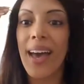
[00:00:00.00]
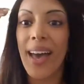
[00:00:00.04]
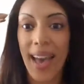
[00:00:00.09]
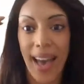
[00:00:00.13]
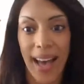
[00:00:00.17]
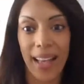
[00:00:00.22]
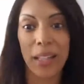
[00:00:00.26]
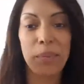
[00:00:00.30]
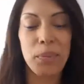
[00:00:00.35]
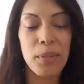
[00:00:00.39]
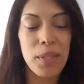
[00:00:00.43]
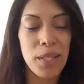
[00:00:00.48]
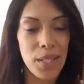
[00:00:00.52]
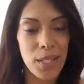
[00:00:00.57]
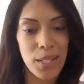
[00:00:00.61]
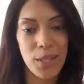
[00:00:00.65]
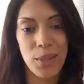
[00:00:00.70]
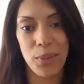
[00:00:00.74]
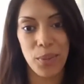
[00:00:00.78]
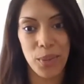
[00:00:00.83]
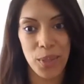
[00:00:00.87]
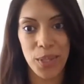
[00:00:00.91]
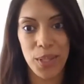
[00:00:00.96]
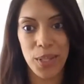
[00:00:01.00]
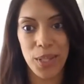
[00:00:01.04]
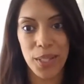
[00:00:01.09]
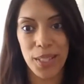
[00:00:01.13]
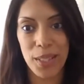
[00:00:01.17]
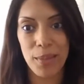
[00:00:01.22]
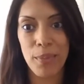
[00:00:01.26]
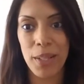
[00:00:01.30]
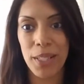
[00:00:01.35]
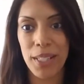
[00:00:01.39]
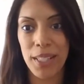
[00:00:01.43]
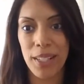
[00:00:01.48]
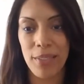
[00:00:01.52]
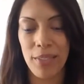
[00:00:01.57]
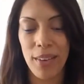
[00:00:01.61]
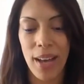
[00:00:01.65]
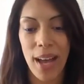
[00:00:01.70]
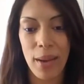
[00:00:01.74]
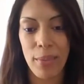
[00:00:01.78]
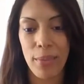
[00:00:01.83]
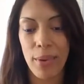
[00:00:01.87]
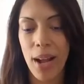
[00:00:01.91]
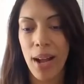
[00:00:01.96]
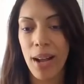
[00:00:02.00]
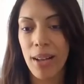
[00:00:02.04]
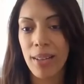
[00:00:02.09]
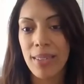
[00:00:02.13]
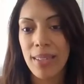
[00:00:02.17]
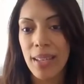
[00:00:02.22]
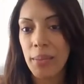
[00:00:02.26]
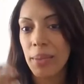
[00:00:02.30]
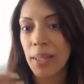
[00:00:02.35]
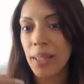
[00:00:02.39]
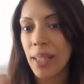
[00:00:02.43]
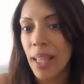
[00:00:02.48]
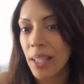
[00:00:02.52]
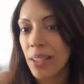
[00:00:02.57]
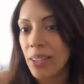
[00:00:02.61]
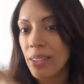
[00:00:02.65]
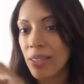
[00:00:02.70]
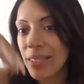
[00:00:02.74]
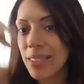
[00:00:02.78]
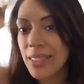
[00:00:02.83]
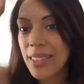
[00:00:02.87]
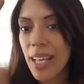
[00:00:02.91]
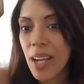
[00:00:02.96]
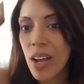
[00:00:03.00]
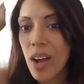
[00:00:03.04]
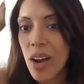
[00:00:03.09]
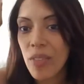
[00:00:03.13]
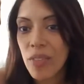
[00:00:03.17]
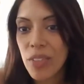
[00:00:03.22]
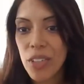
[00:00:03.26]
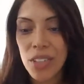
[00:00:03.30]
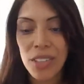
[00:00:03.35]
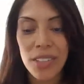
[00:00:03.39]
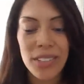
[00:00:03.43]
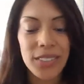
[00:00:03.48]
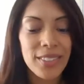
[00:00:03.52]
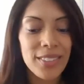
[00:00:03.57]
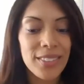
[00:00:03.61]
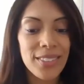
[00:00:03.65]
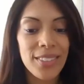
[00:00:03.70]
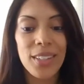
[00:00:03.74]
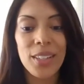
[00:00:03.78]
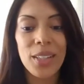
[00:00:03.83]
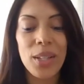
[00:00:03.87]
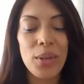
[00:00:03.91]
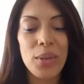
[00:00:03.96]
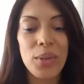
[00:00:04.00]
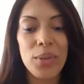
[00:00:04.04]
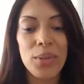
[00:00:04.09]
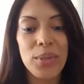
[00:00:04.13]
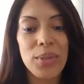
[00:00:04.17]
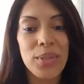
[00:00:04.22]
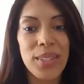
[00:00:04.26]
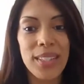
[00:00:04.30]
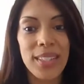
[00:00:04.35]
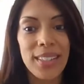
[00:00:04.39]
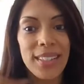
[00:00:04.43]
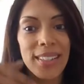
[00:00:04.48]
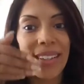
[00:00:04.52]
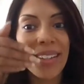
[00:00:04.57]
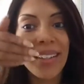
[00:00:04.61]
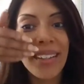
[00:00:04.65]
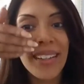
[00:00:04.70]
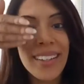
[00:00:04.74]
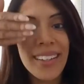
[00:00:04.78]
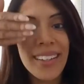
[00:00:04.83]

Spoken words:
alopecia world, smudging of eyebrows. I mean, like you take off your clothes and